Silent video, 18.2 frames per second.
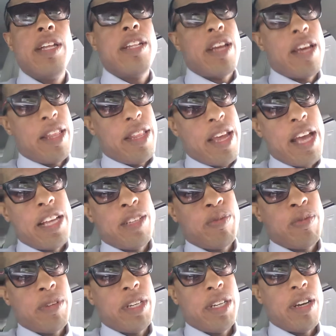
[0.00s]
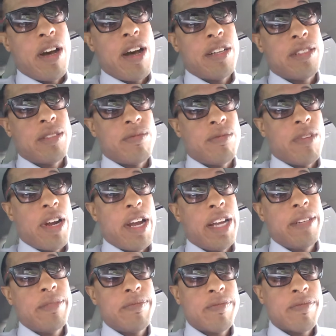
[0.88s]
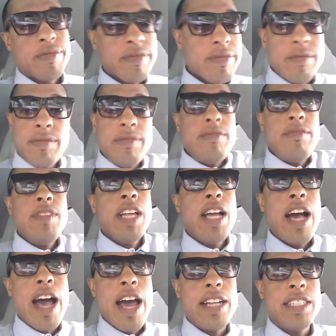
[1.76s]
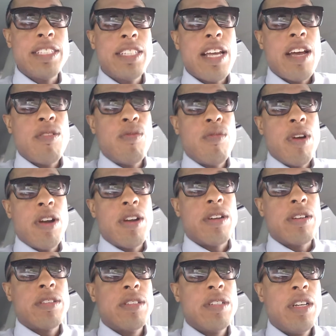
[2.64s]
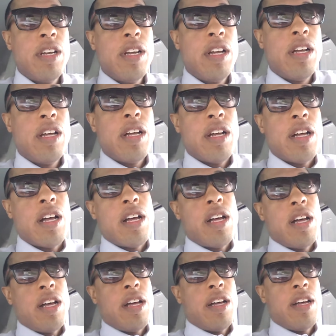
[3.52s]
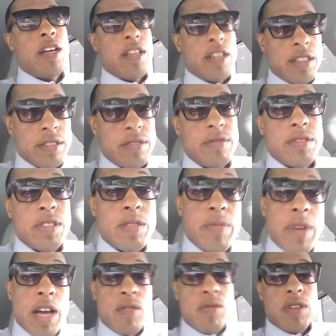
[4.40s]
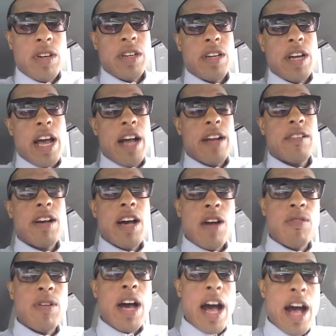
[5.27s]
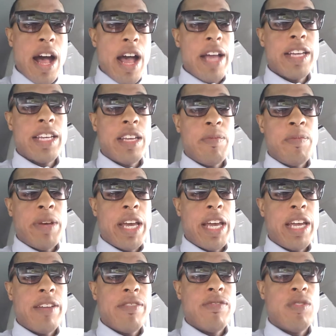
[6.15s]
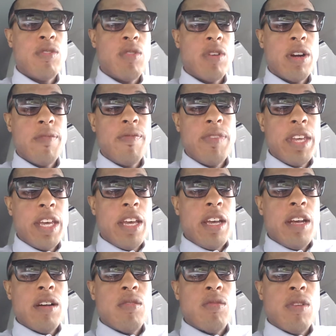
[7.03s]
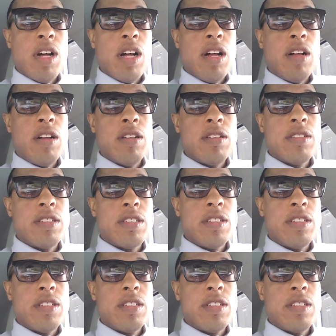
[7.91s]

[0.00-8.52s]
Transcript: now that's pretty awesome right how does that work uh, you might wonder how, how would i get paid for it well